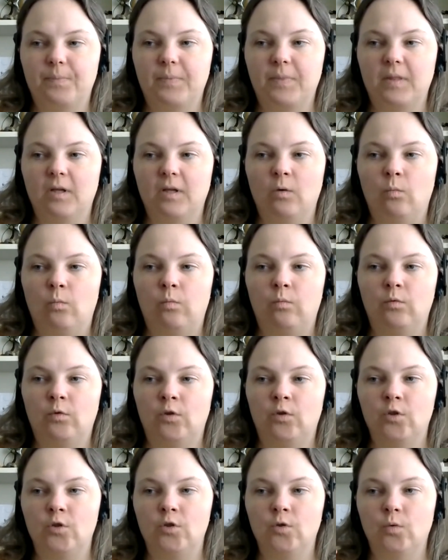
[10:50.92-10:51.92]

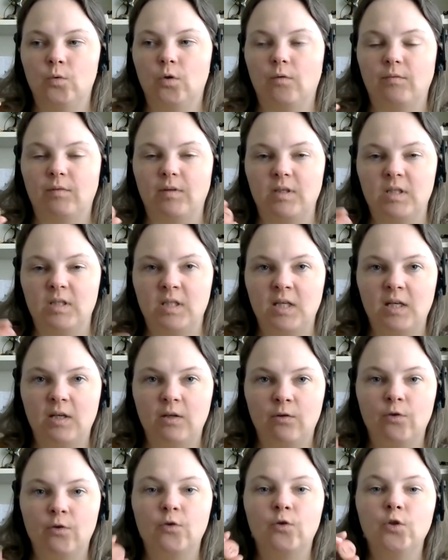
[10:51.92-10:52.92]
the rune of
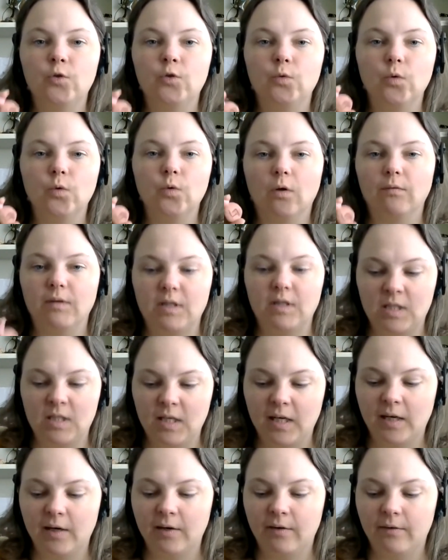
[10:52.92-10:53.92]
the
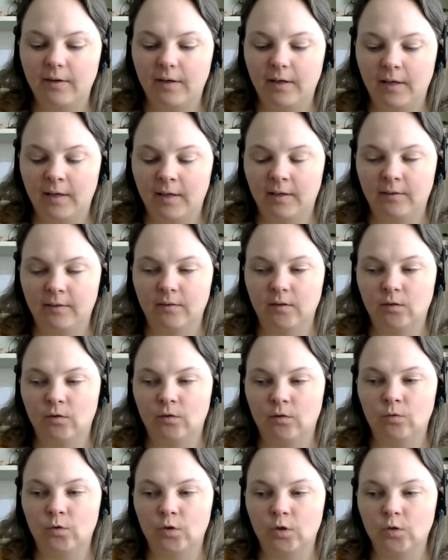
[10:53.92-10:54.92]
year and
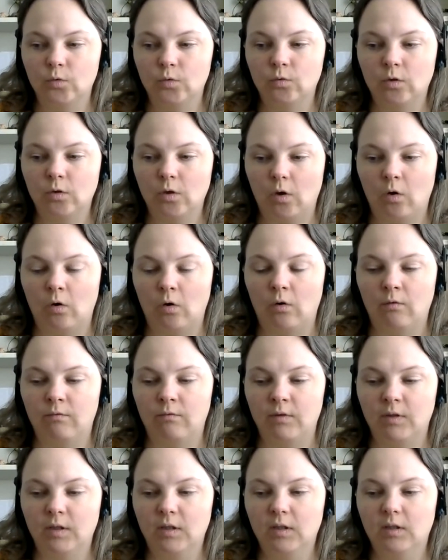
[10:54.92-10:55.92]
the rune
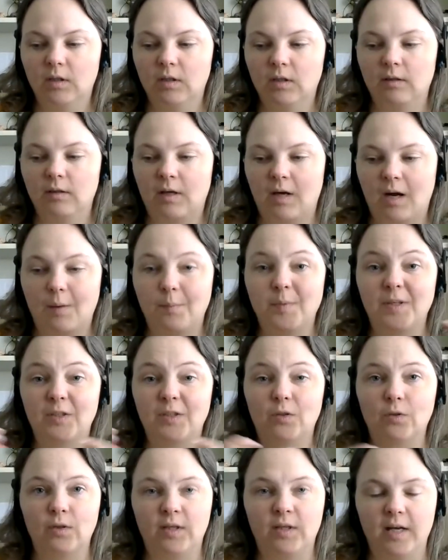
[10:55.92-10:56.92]
of coming
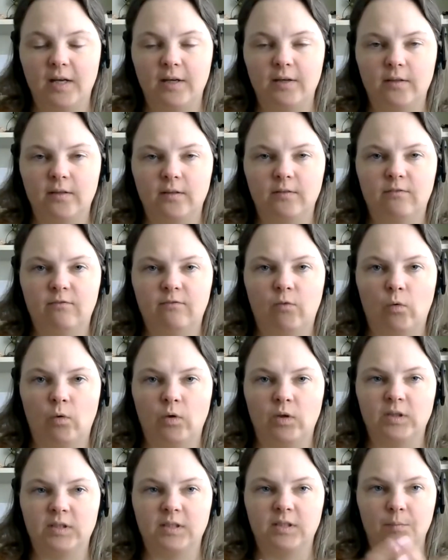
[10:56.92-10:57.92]
together
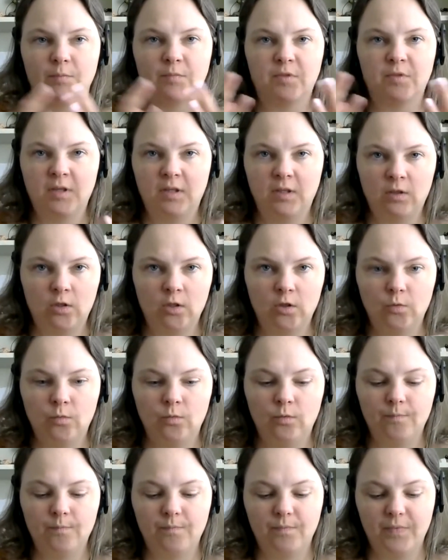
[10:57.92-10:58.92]
for something
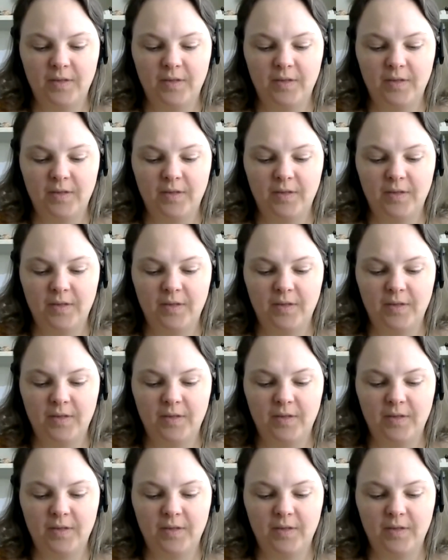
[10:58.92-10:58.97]
new.